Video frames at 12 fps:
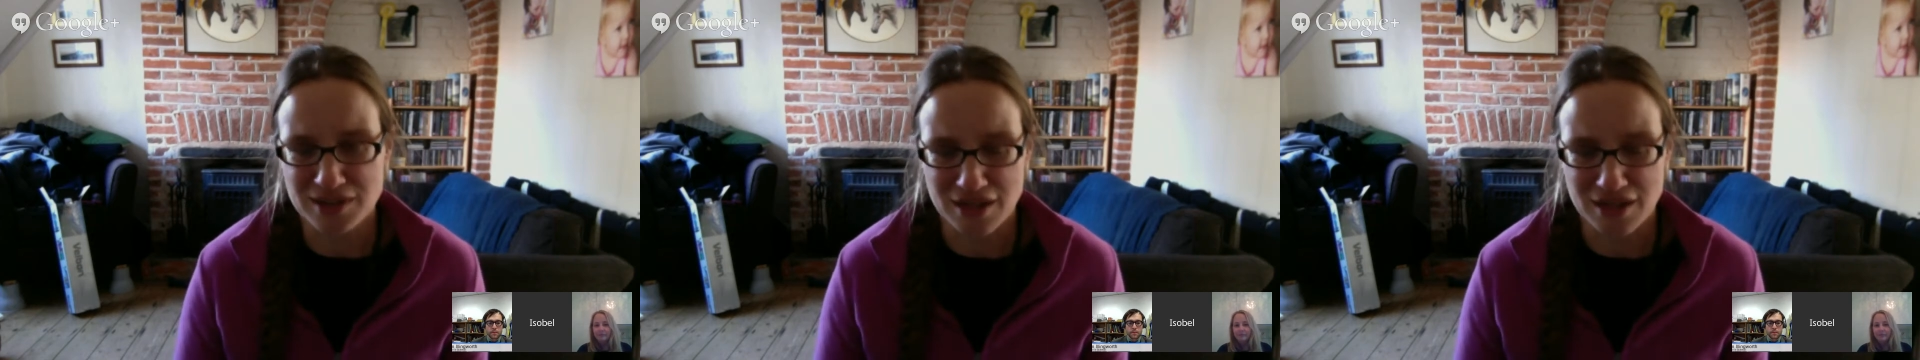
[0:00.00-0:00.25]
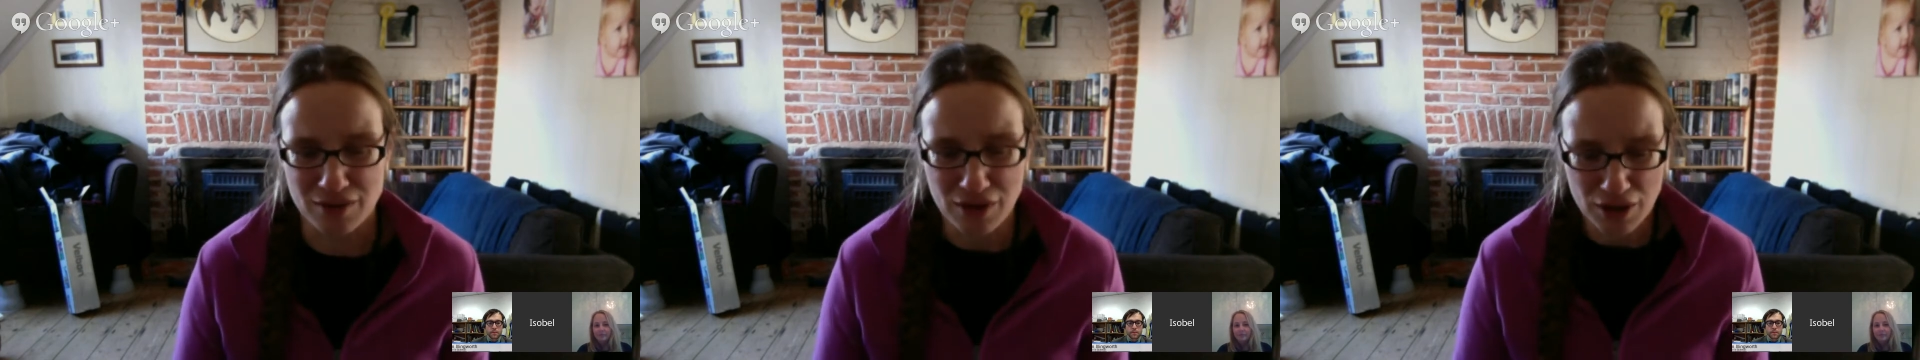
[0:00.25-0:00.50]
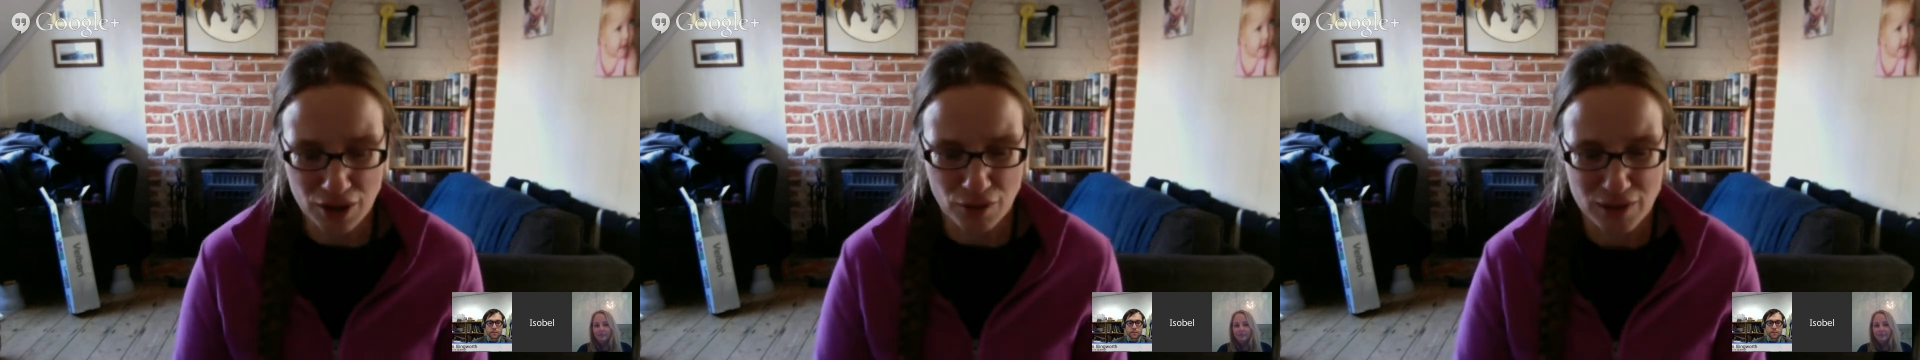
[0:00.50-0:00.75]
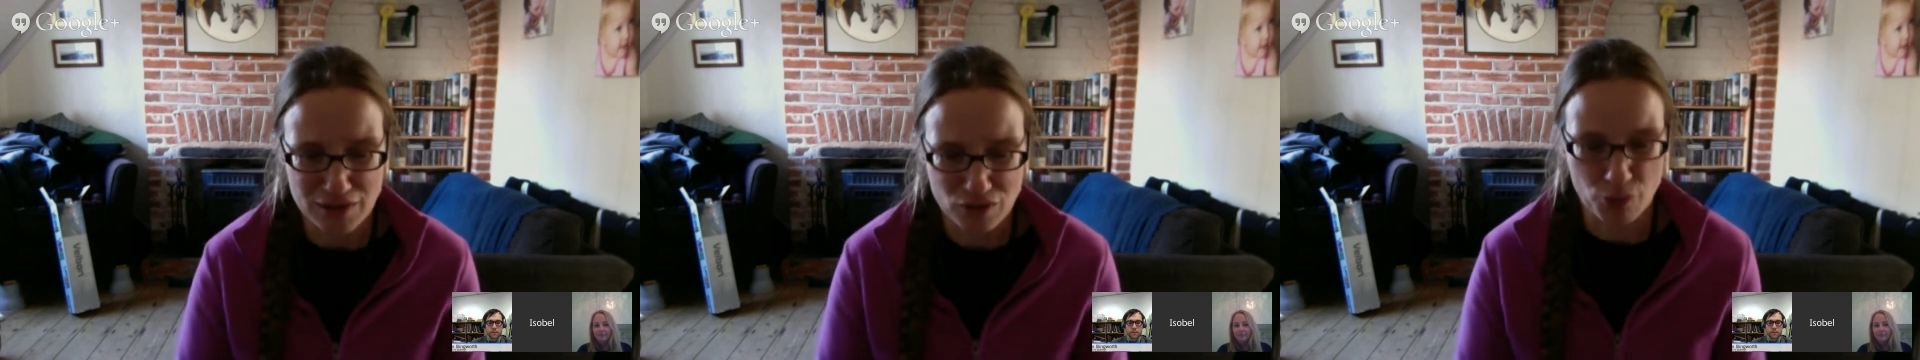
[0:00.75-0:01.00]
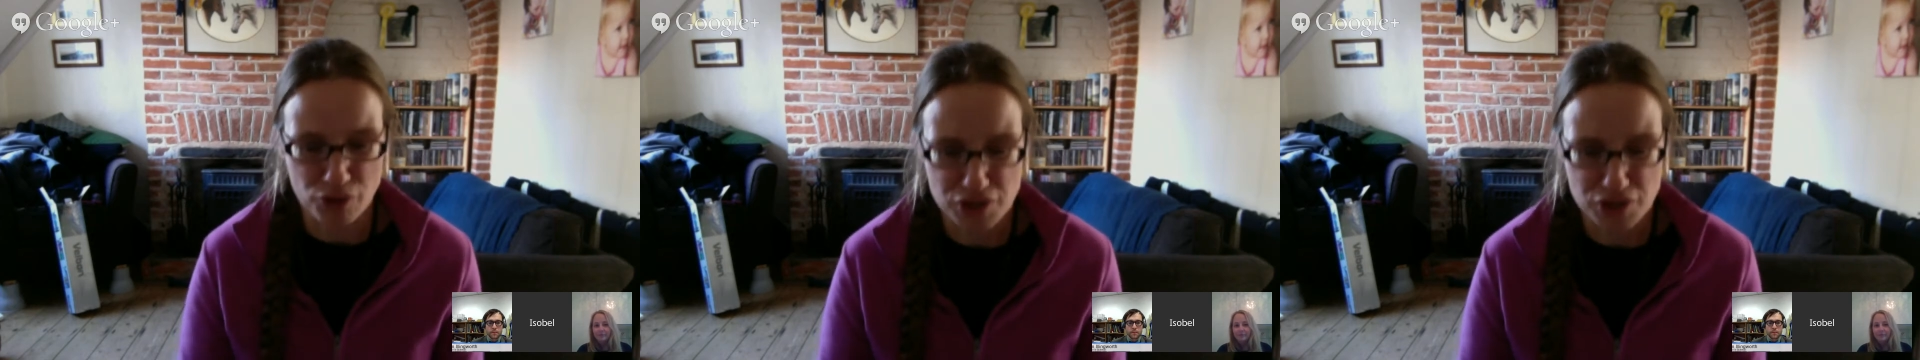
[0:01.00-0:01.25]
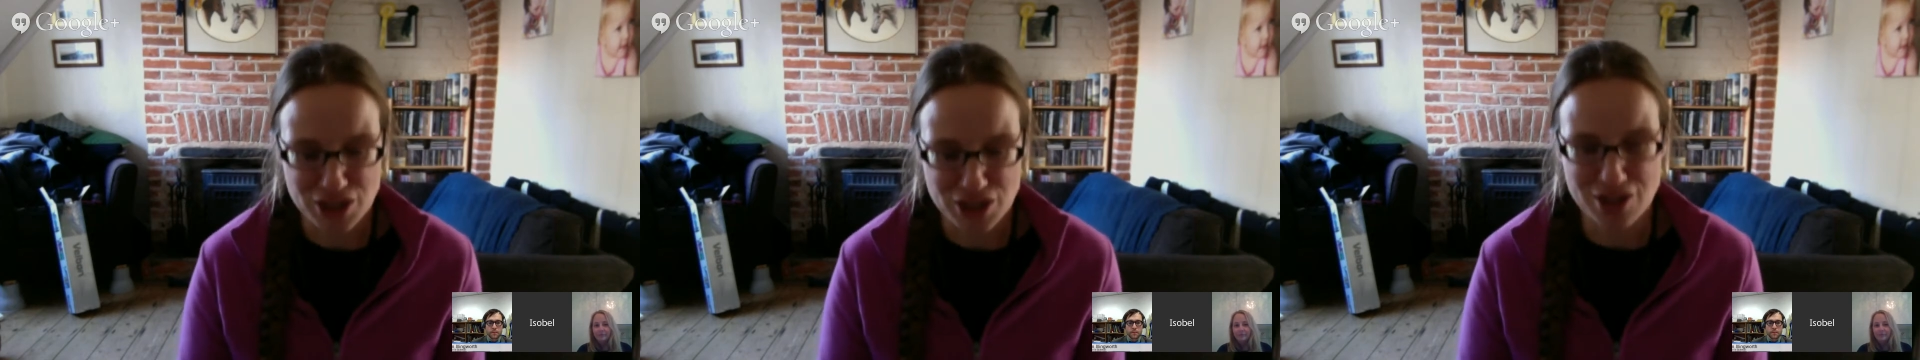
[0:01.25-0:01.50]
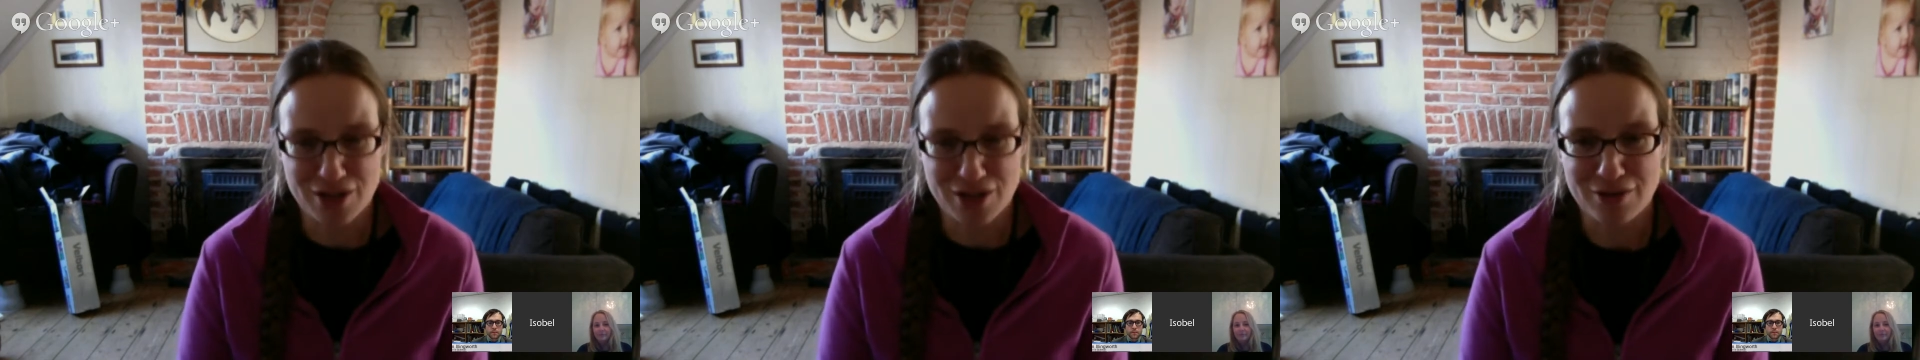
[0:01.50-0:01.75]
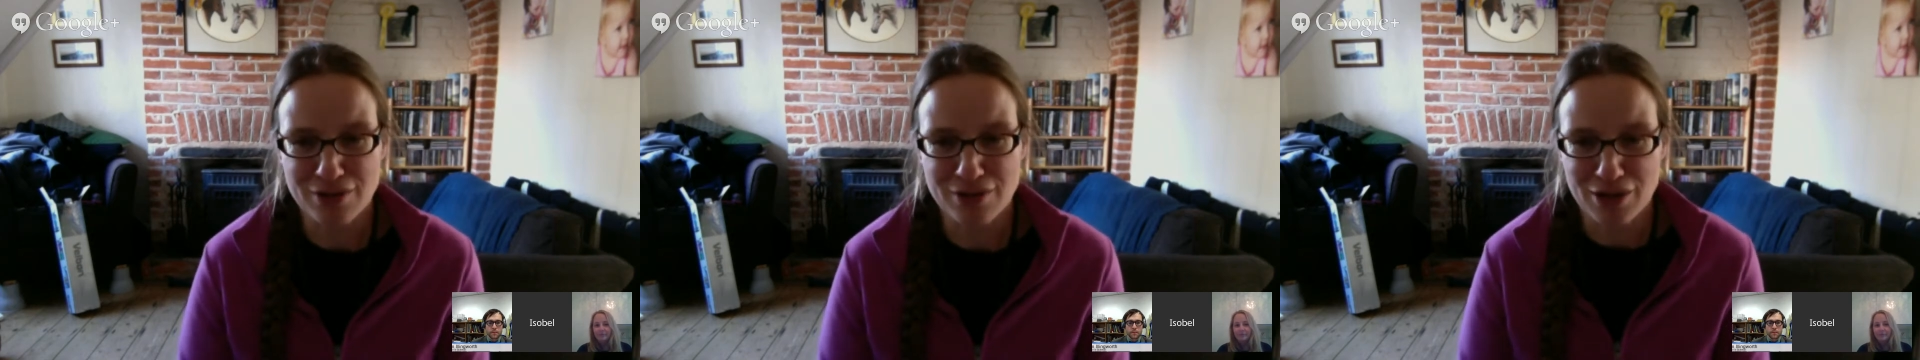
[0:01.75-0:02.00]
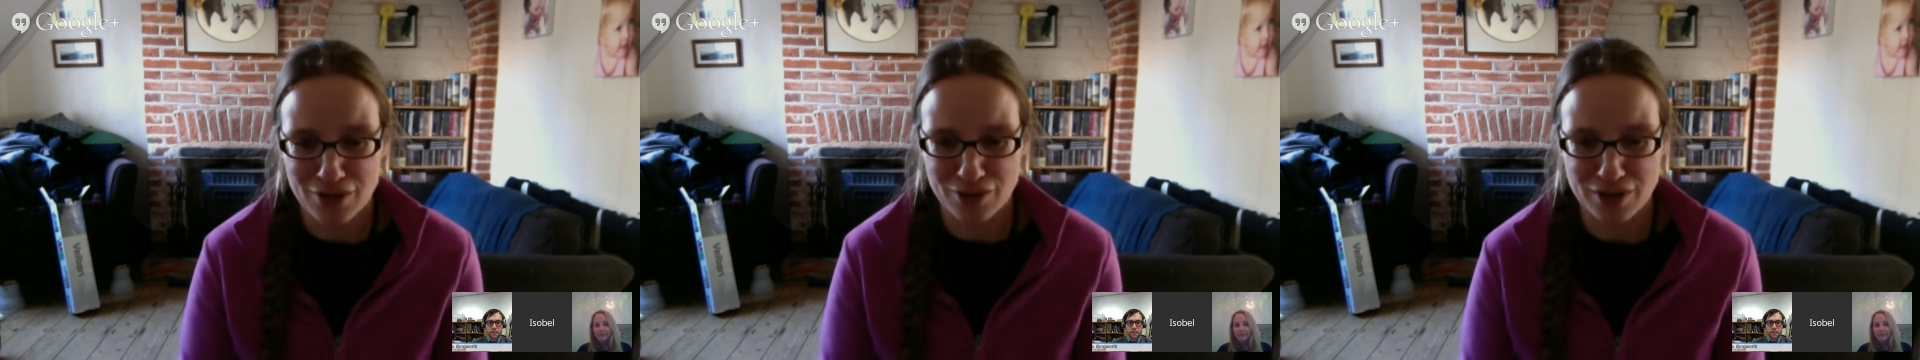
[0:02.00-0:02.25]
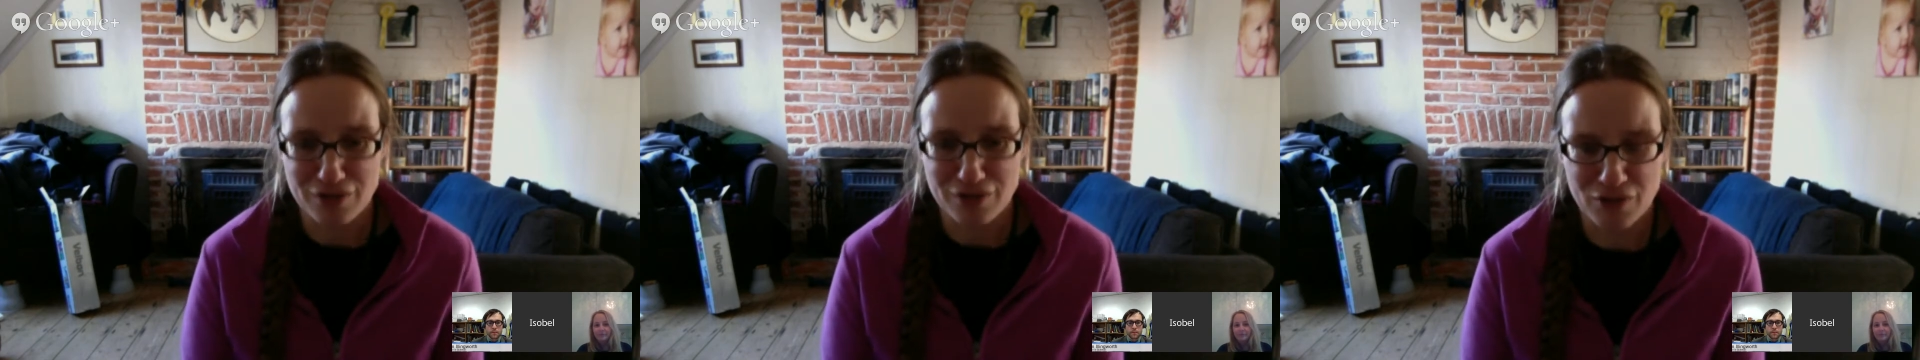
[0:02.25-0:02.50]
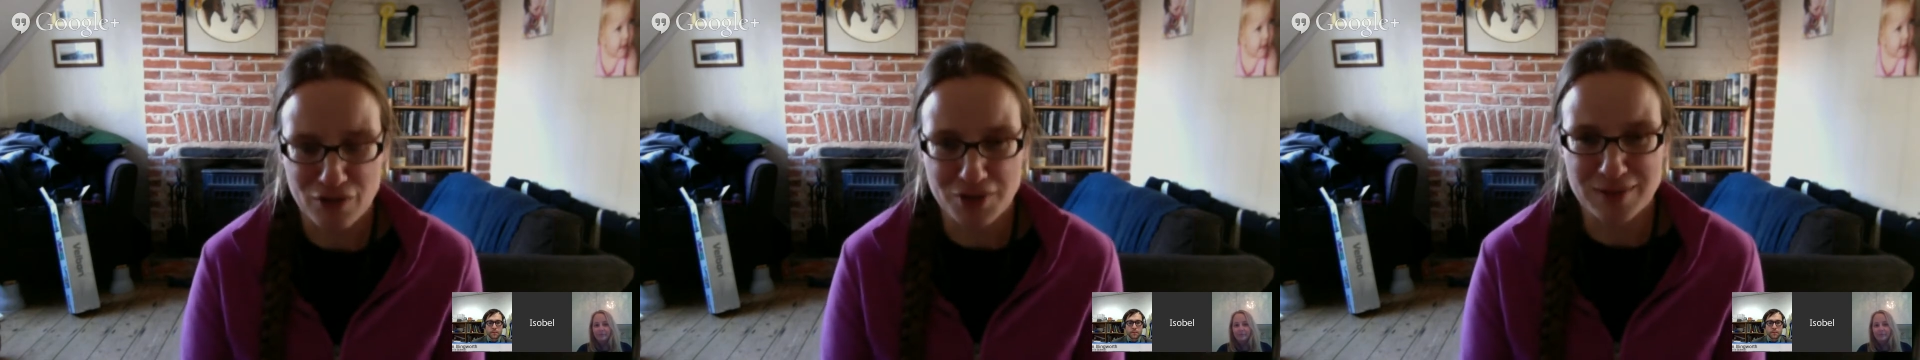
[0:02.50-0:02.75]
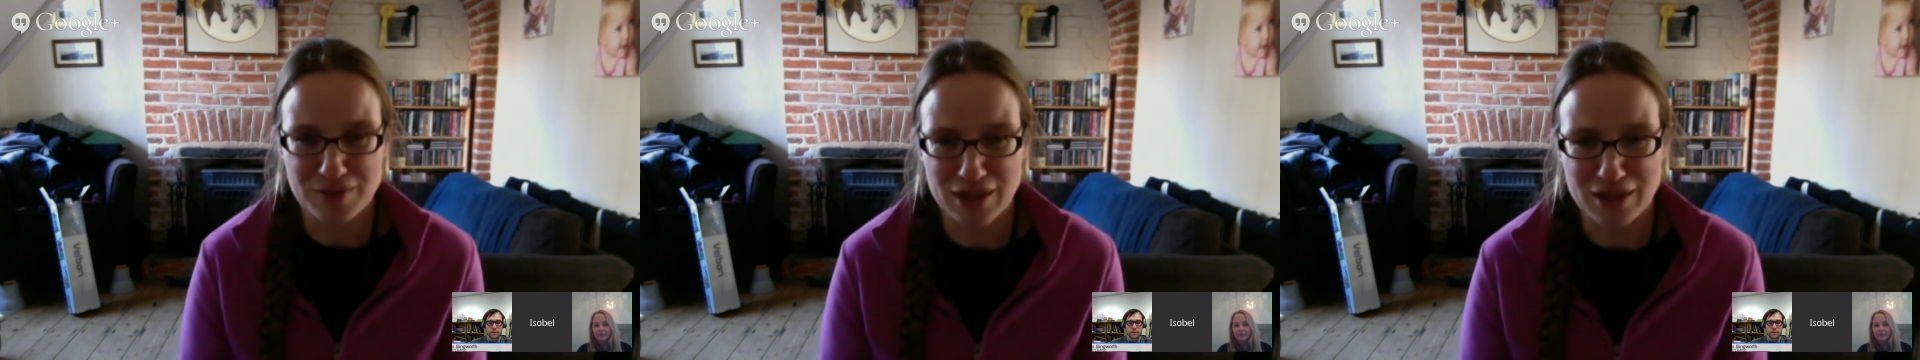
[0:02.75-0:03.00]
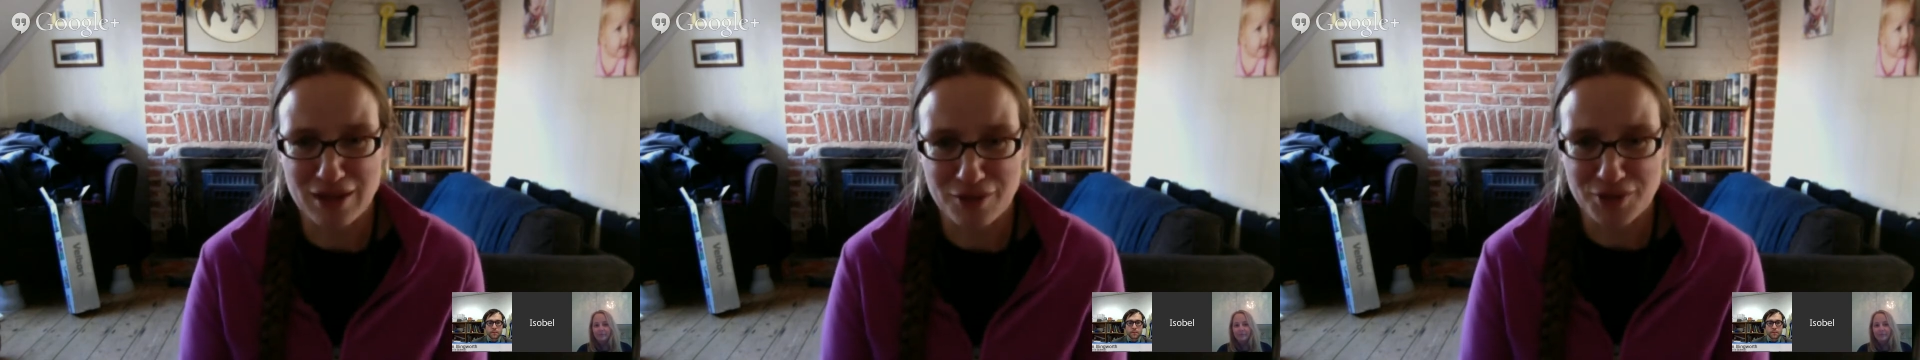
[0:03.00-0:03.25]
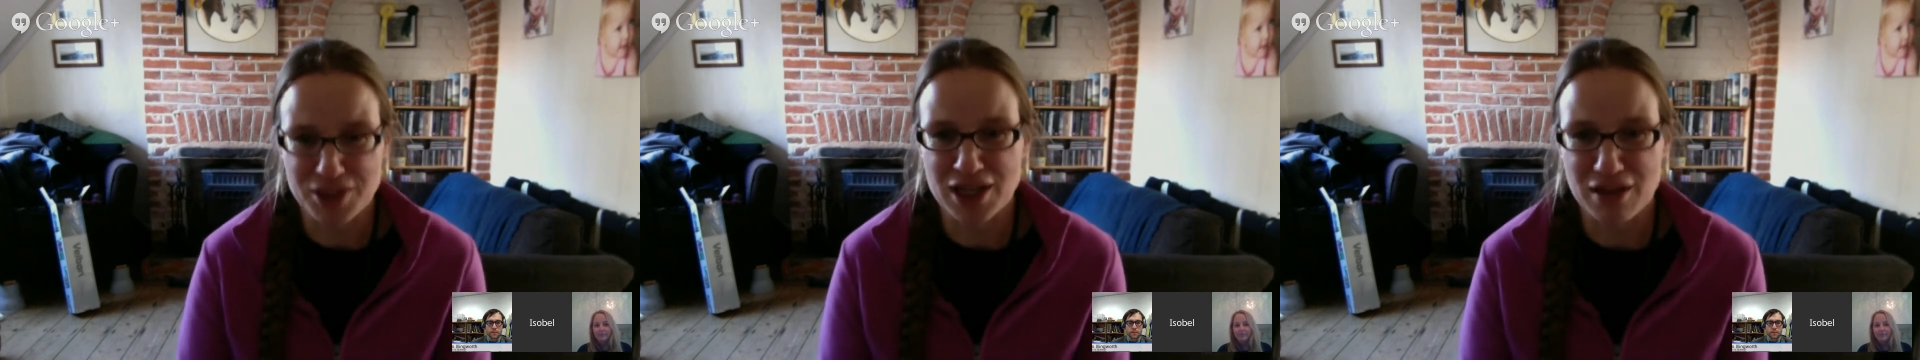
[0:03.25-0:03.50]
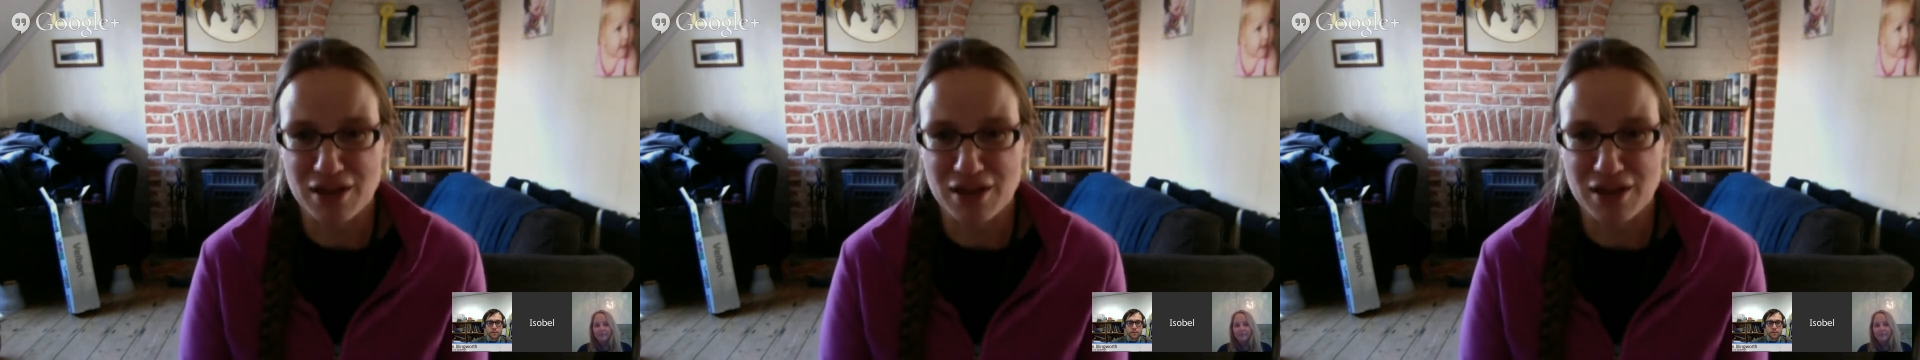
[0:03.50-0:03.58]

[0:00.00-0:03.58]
So when you've got a project to do, or you've got something that you want to take